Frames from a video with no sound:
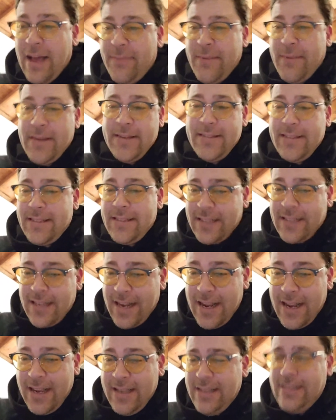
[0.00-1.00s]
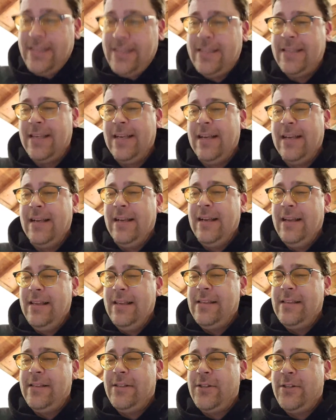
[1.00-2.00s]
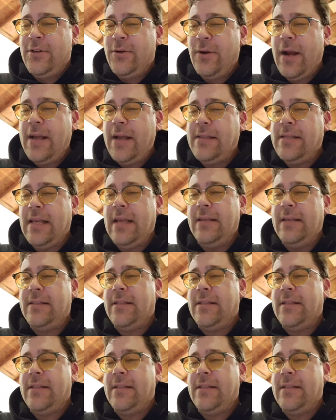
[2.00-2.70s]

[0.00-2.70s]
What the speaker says: I'm like, geez, this is crazy.